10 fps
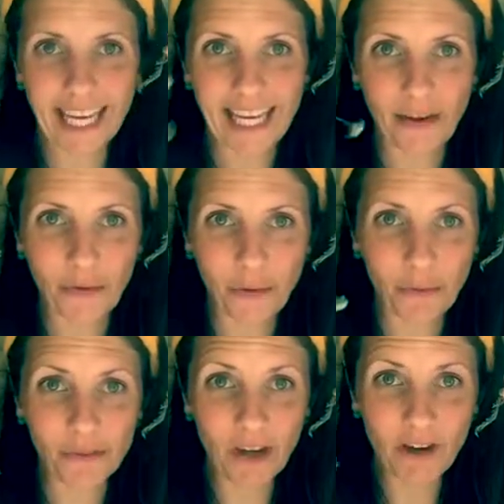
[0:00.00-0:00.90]
and it all
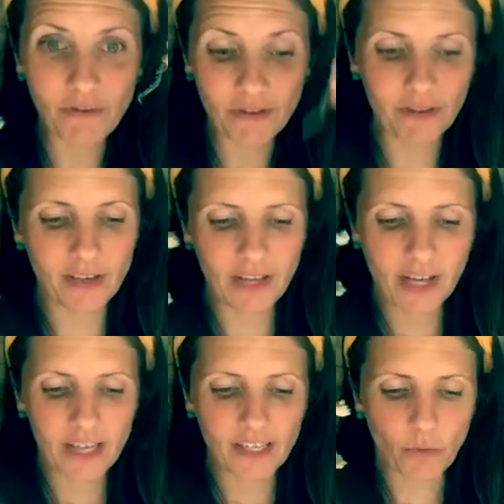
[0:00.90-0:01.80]
comes off.
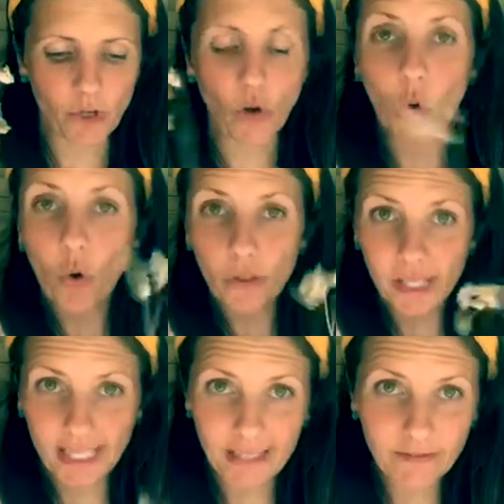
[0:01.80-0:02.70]
So you want all
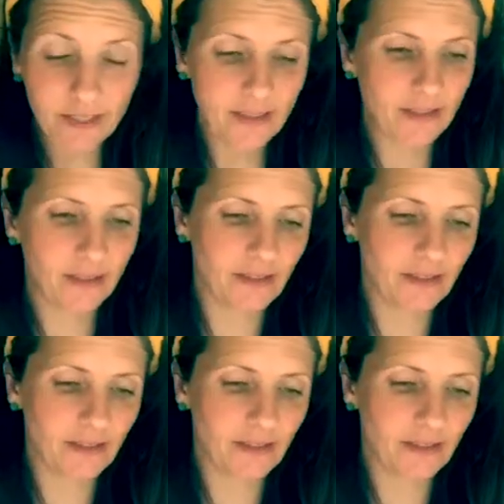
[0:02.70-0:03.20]
the leaves